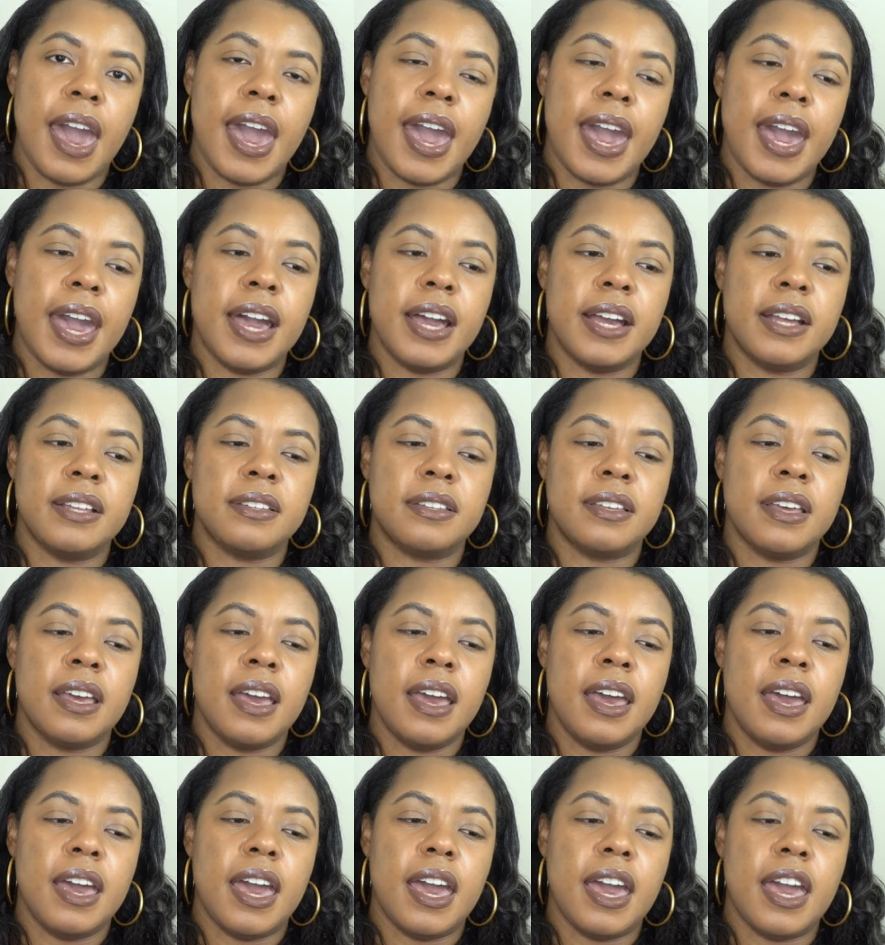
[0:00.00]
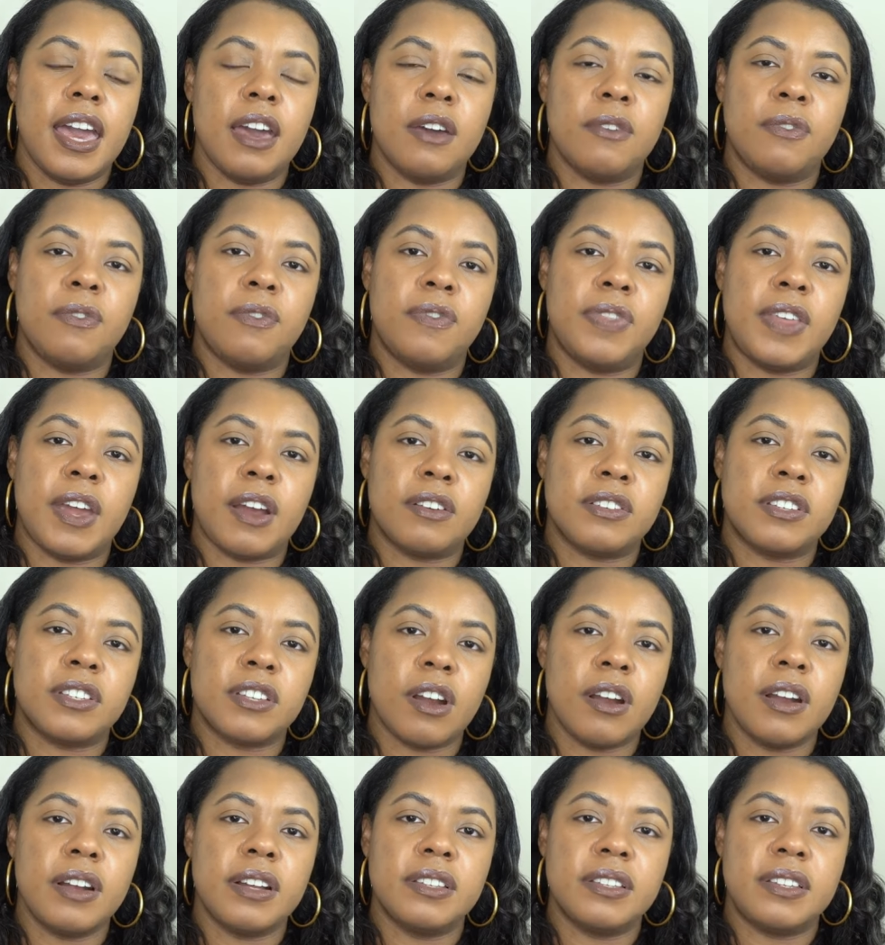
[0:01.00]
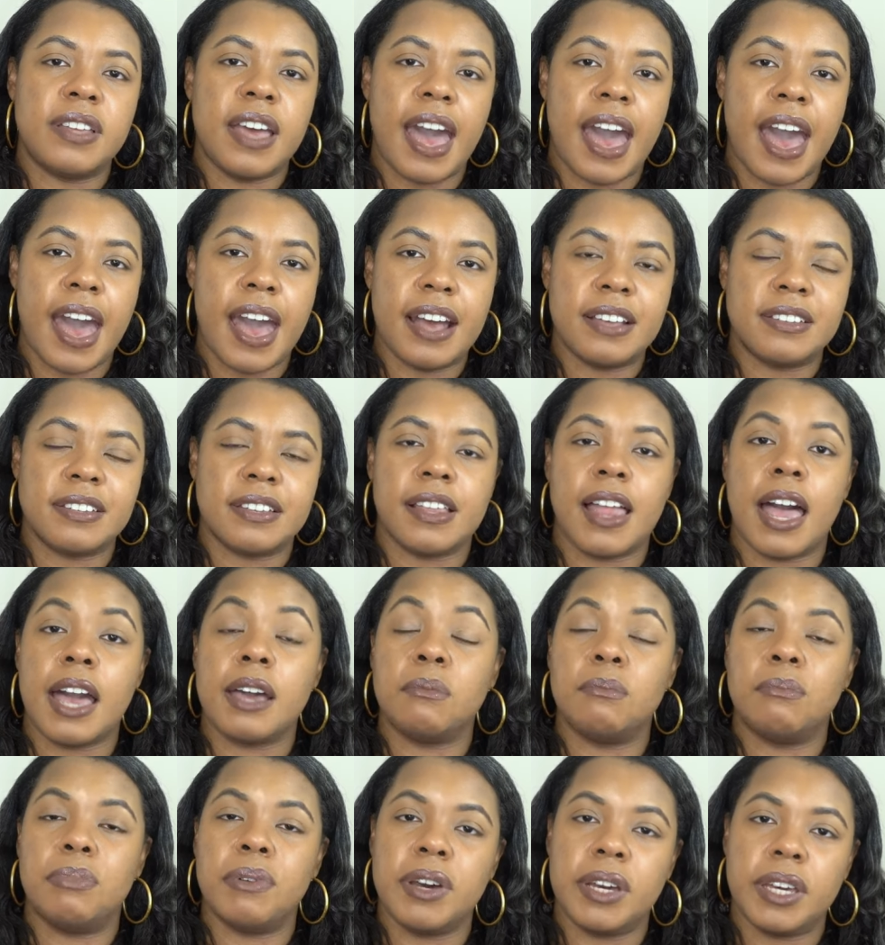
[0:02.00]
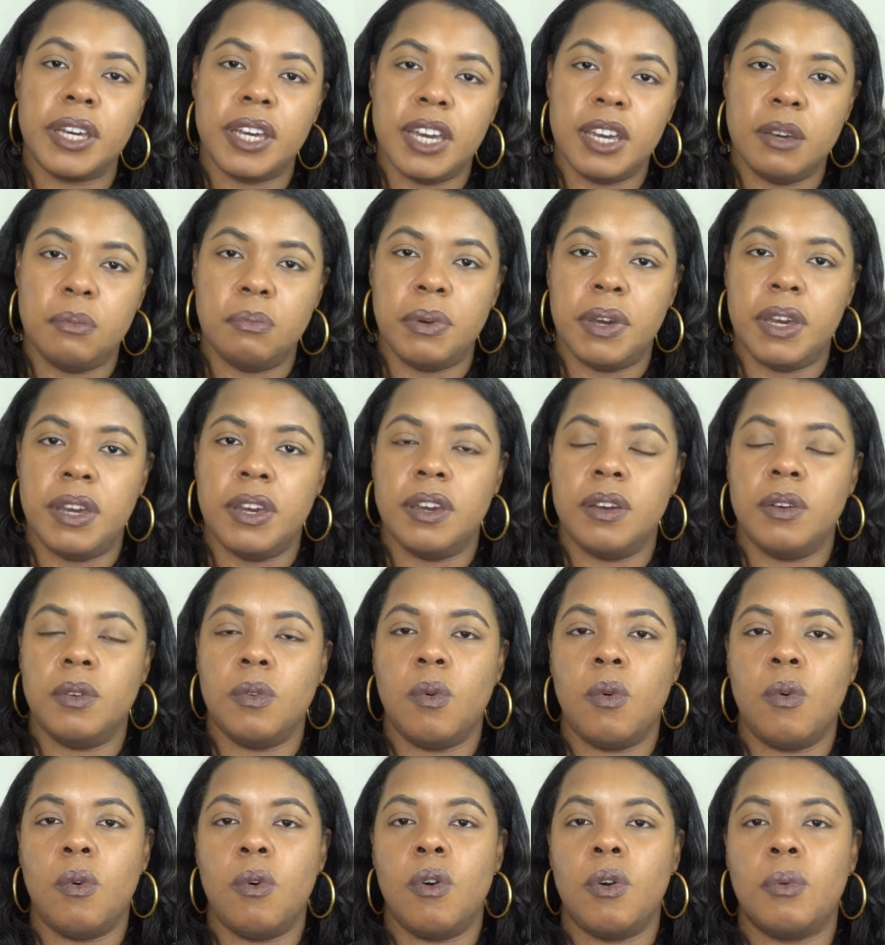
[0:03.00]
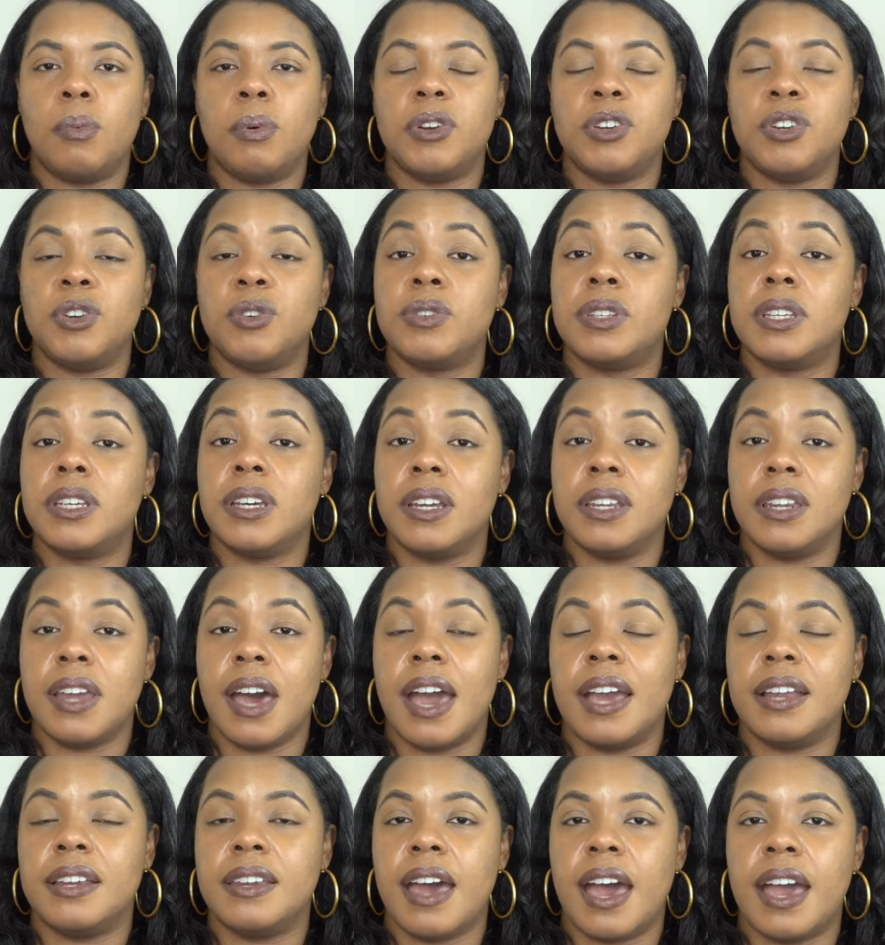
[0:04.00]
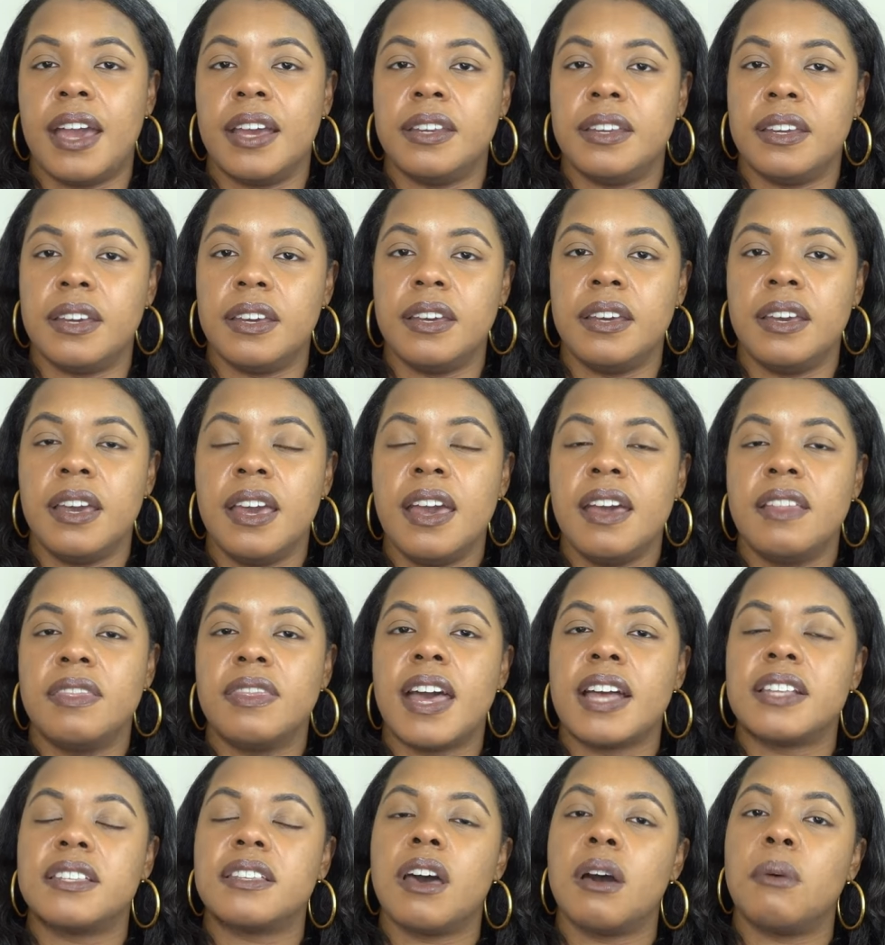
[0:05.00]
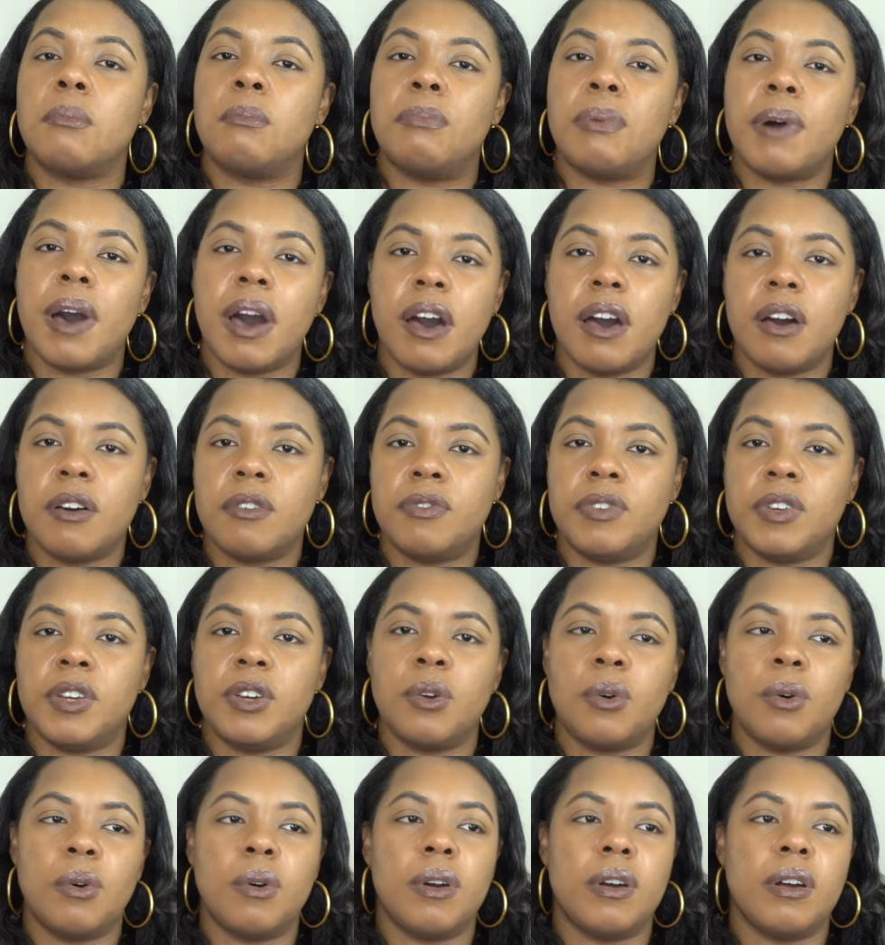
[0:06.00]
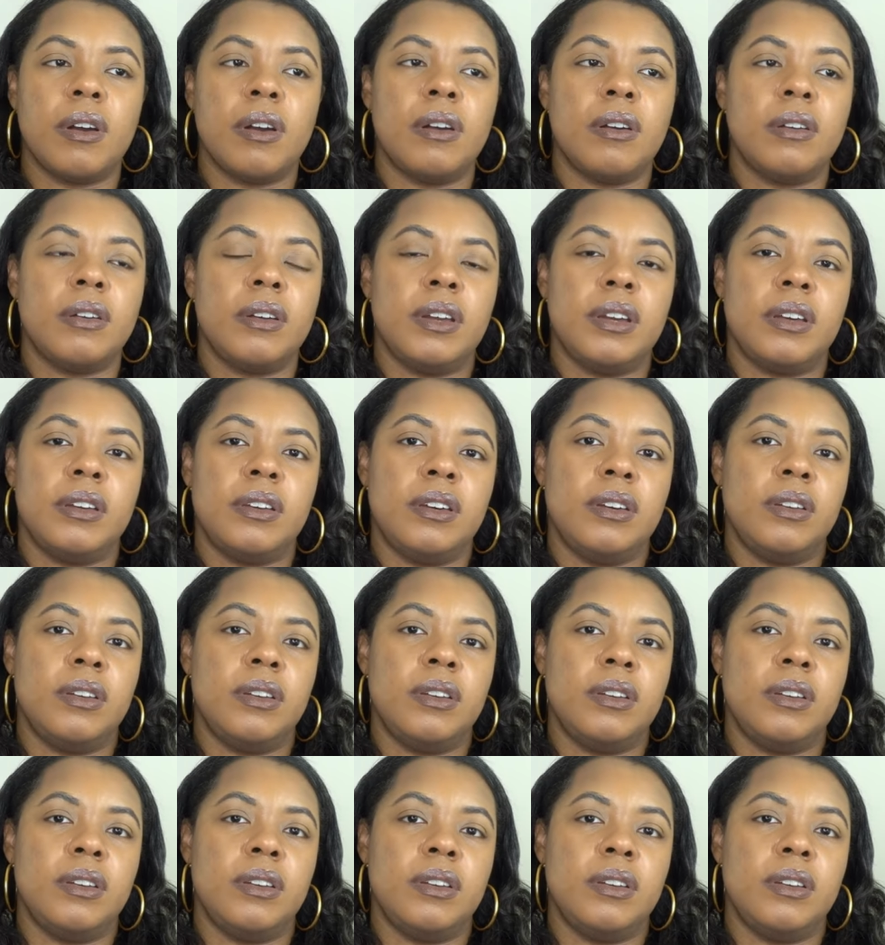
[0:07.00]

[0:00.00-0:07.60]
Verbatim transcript: And if there are certain tasks like bookkeeping or producing a 990 that's above your,